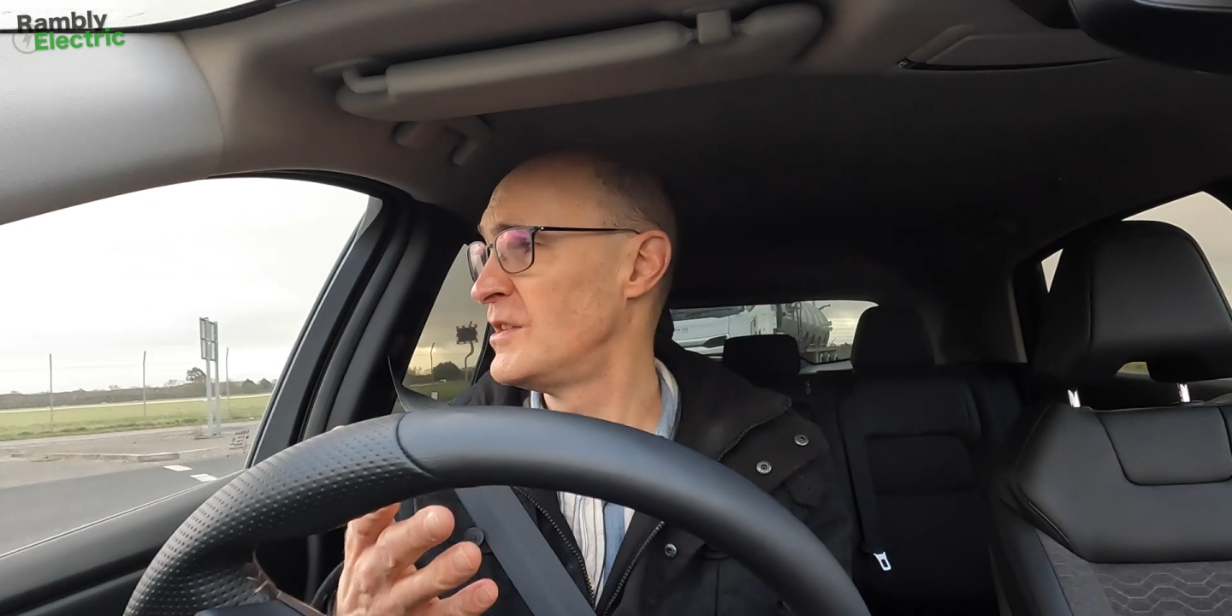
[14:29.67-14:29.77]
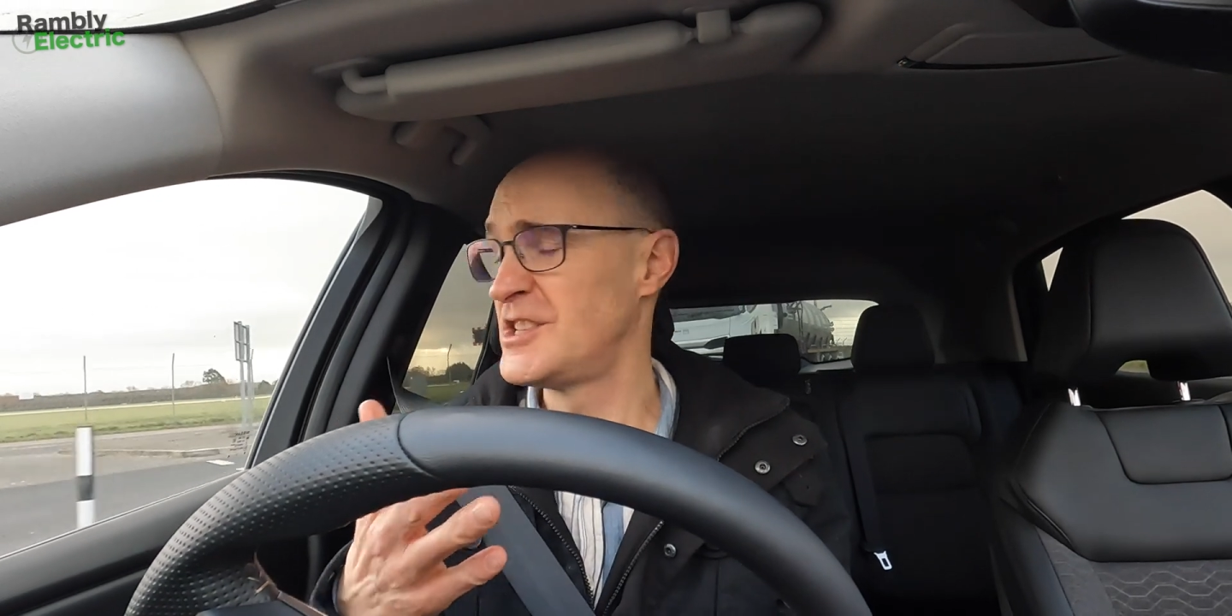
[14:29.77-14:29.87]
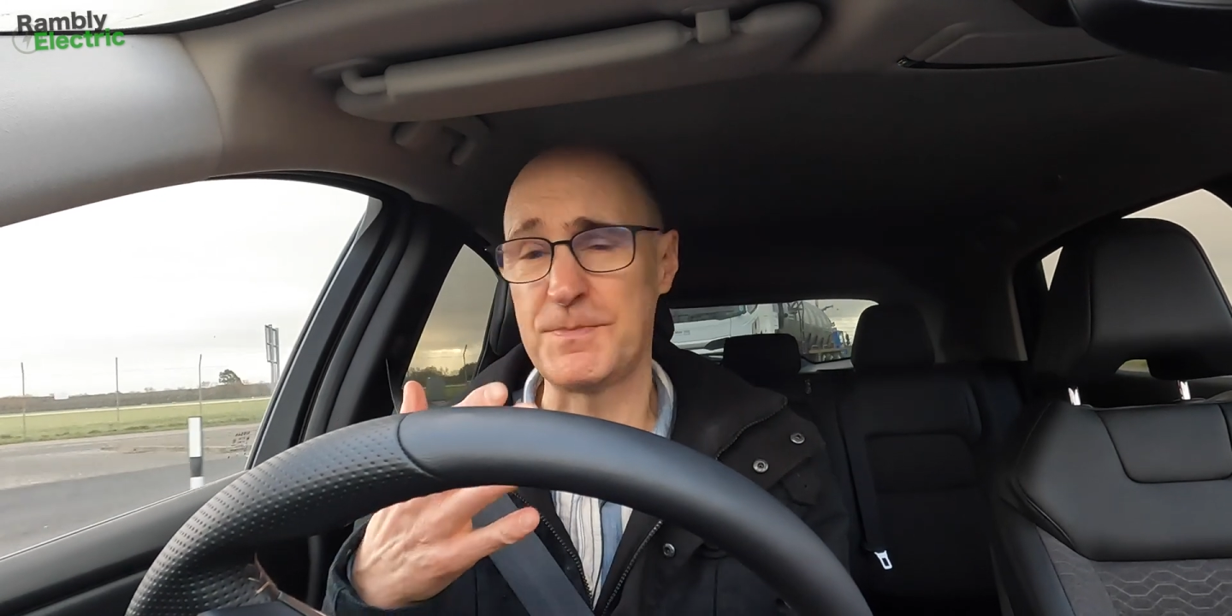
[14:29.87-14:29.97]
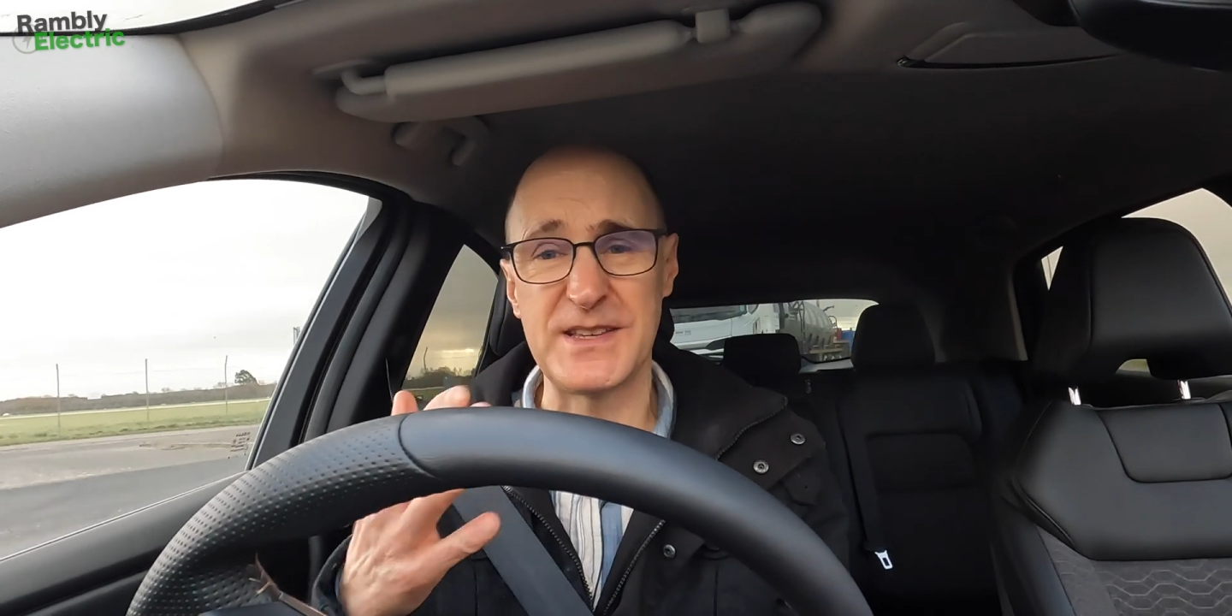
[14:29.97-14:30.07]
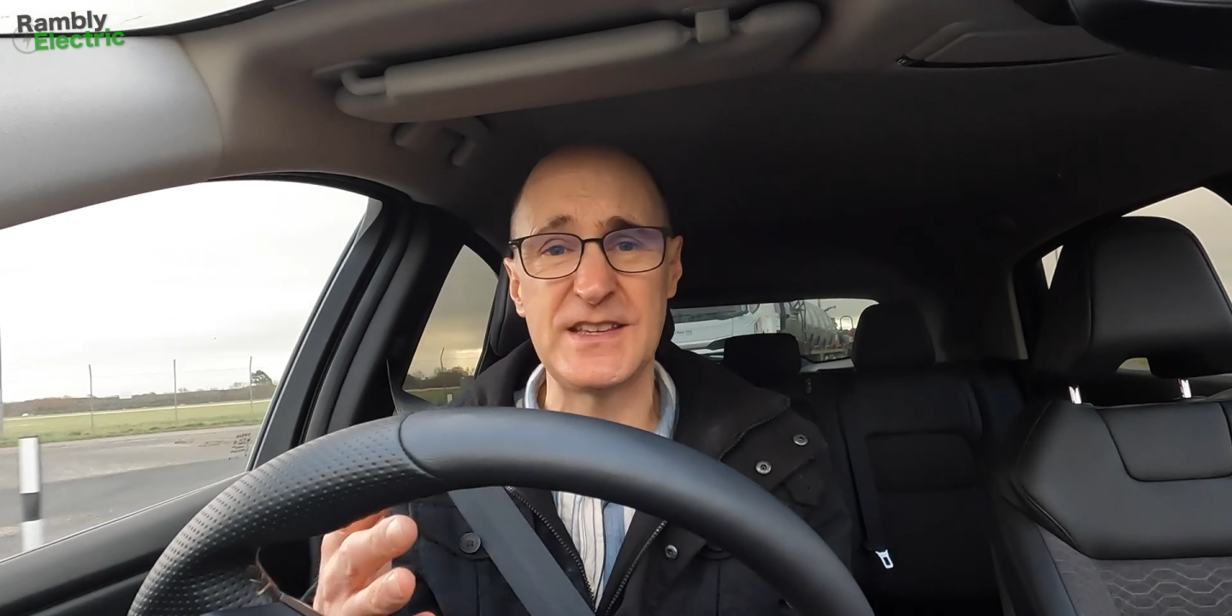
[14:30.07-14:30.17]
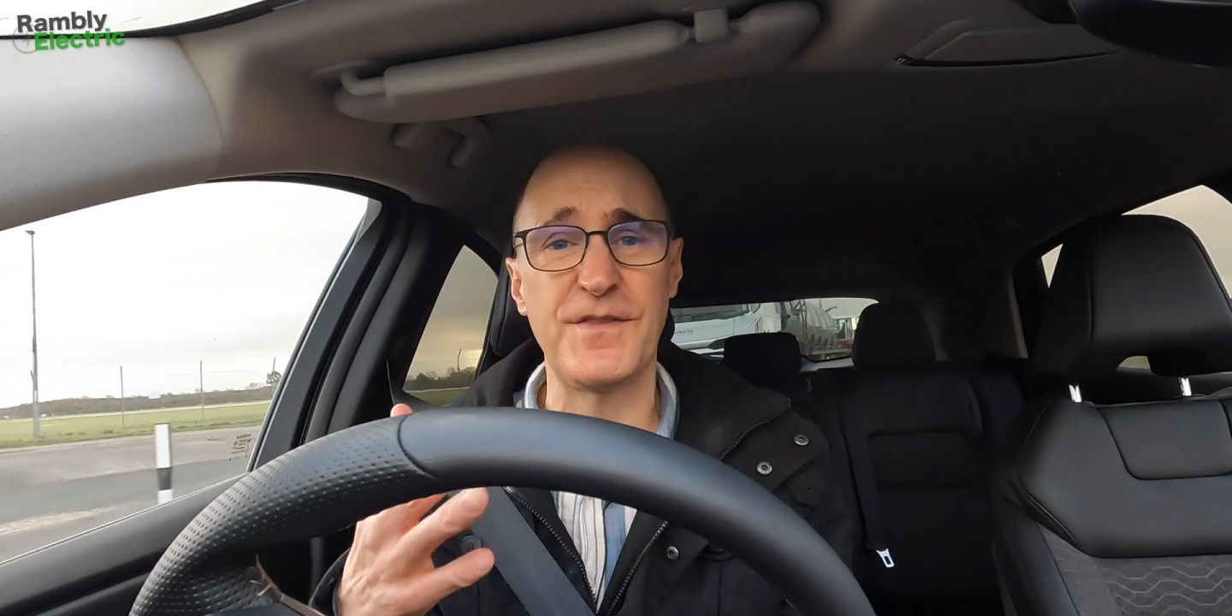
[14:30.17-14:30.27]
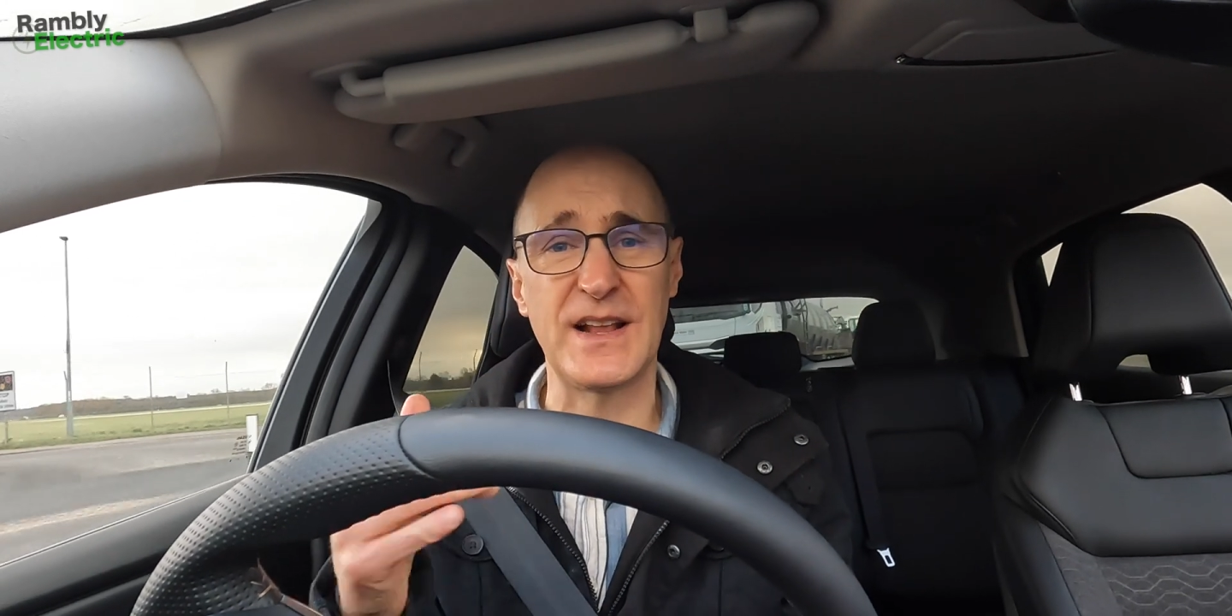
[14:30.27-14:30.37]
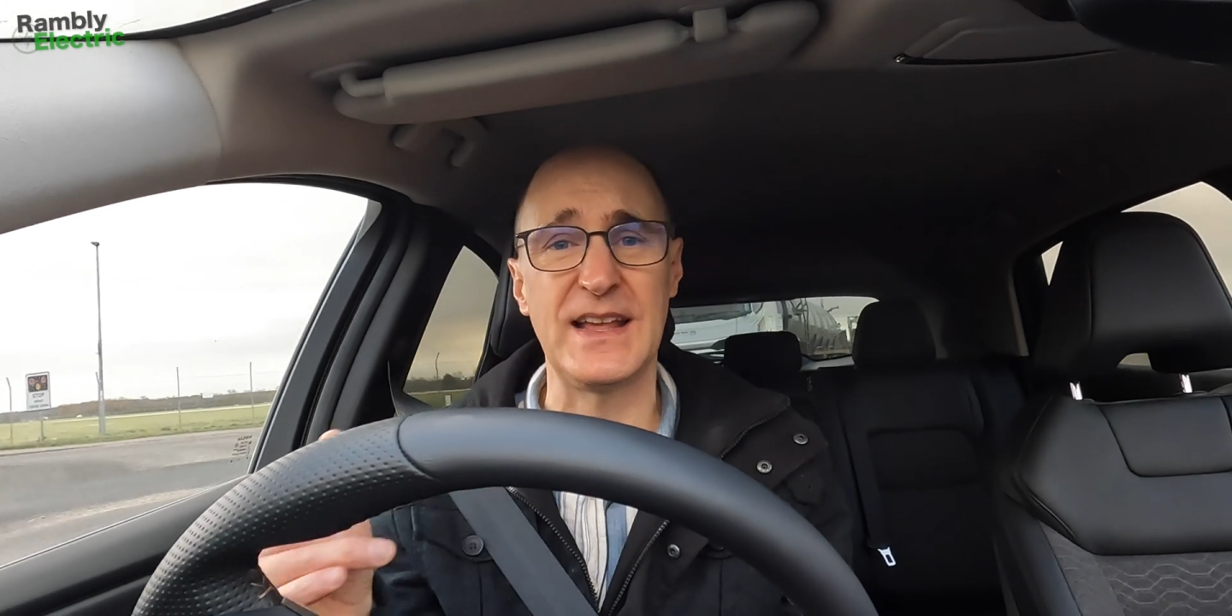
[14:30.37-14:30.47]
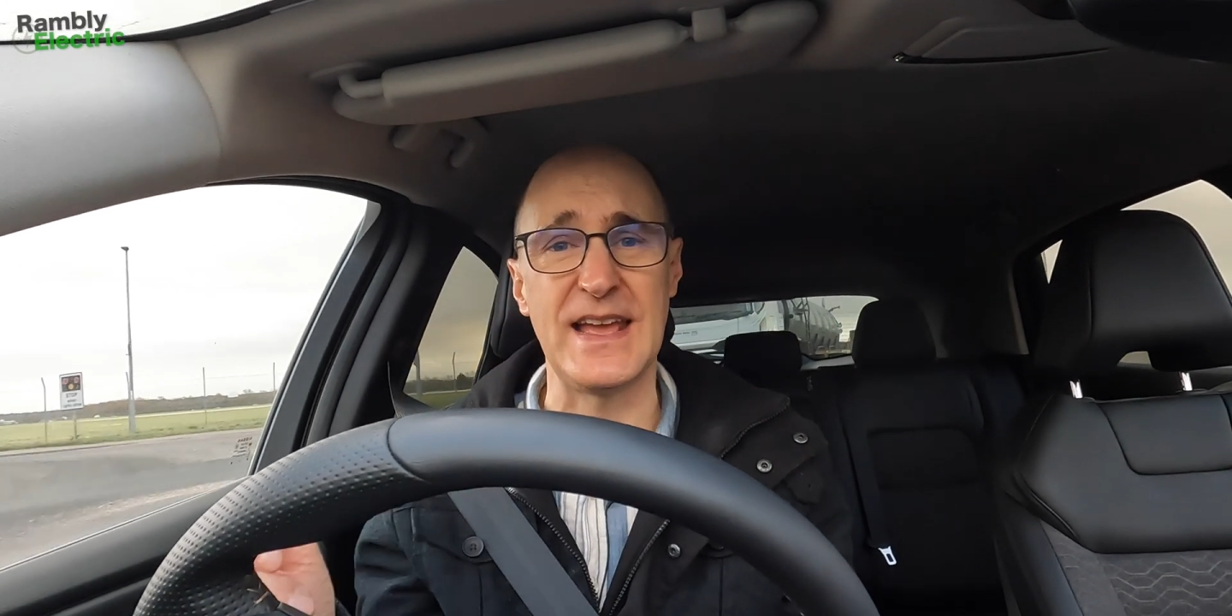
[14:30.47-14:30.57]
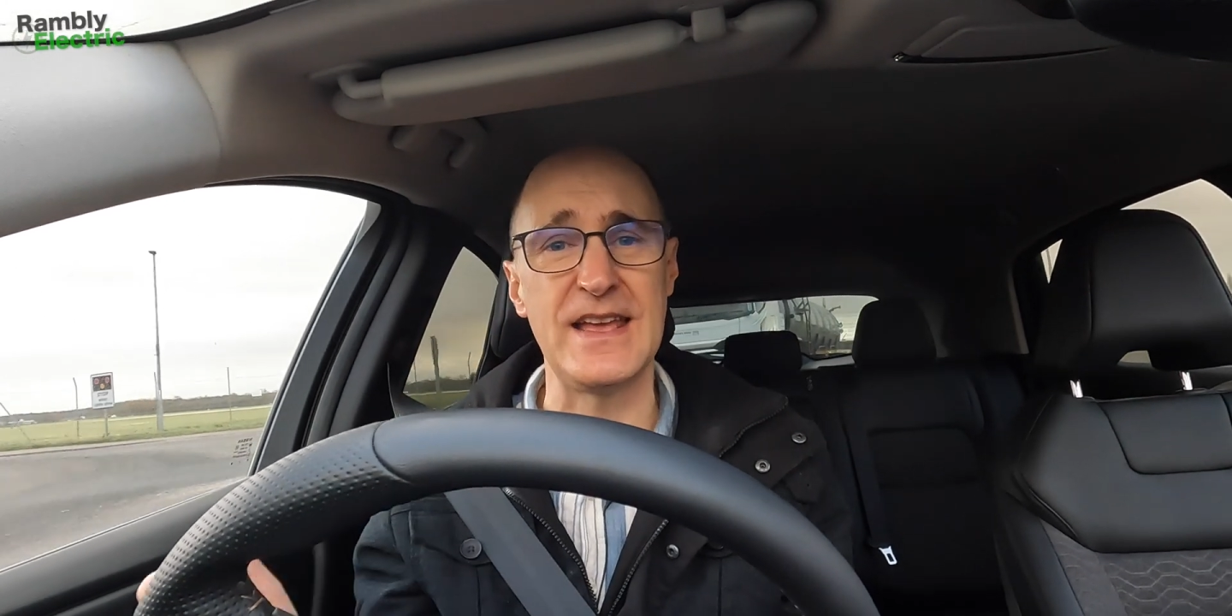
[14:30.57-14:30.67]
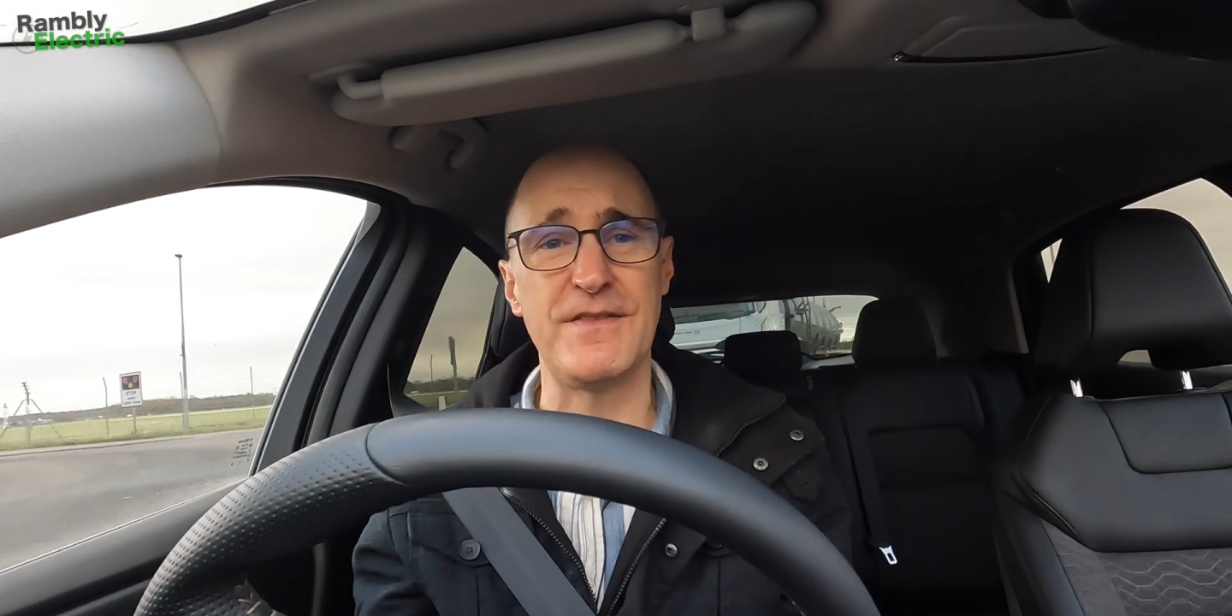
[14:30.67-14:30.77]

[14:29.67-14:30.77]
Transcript: specifically